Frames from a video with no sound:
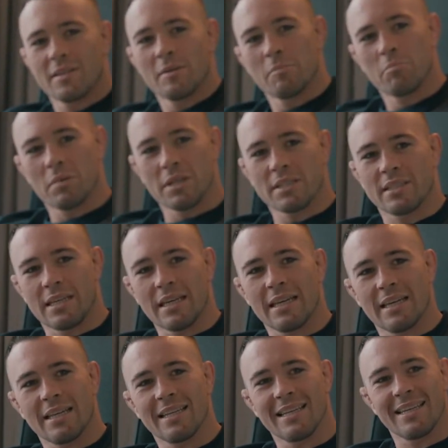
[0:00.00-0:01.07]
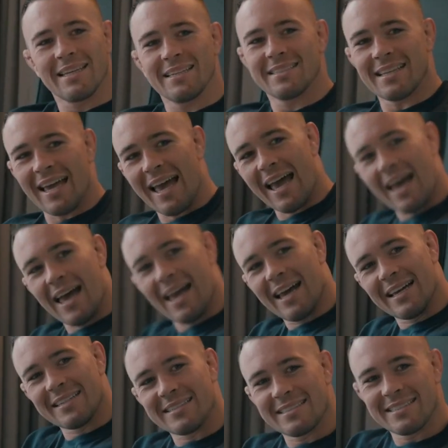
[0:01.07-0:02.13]
chicks. Titties, uh-huh.
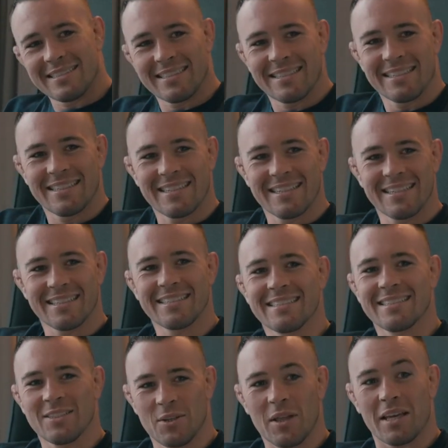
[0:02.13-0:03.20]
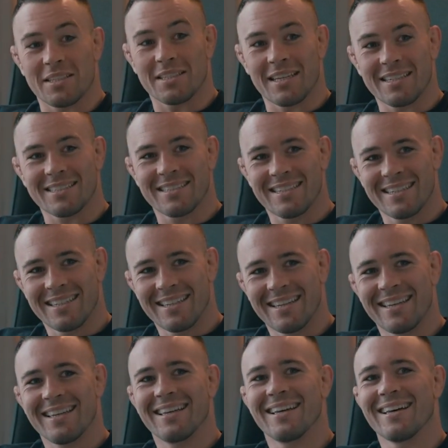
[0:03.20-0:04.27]
ass. Yes, yes. You like chicks? Yeah.
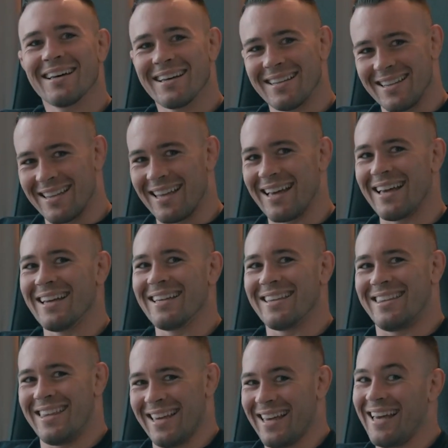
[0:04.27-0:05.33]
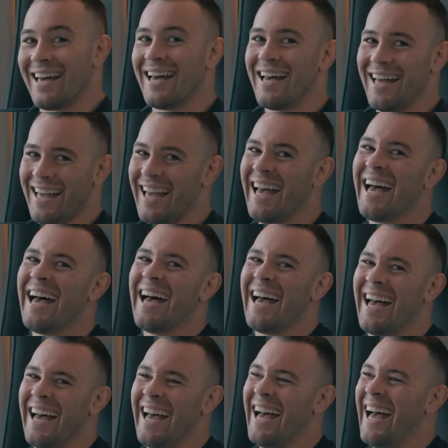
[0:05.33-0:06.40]
You like?
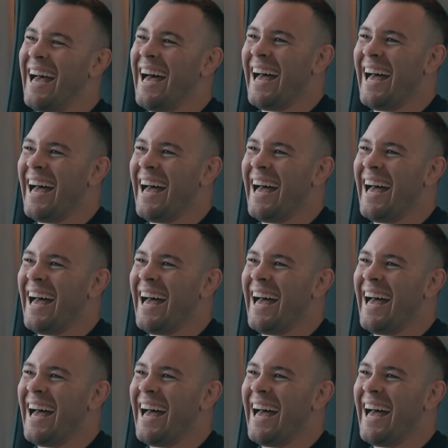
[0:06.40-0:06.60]
the,